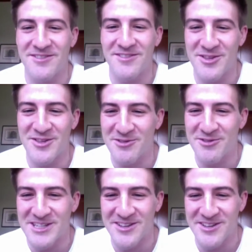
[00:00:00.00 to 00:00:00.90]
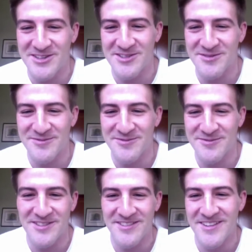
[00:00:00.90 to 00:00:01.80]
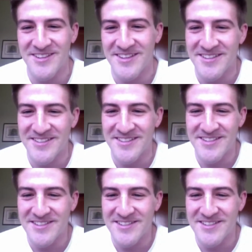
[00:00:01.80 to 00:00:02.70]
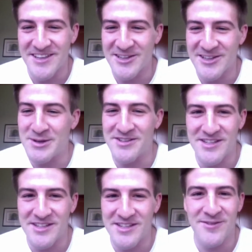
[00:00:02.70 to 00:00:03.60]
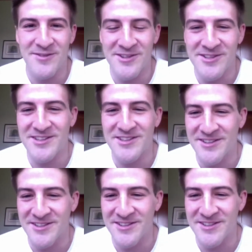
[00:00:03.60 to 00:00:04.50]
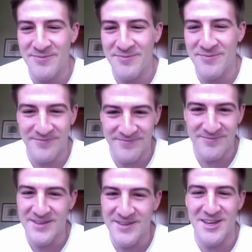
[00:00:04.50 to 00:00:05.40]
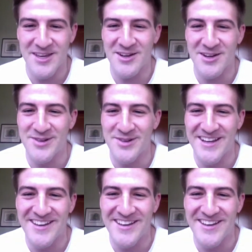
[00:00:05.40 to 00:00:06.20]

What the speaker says: Everything worked out awesome, and that led me to Stanford, so I can't complain.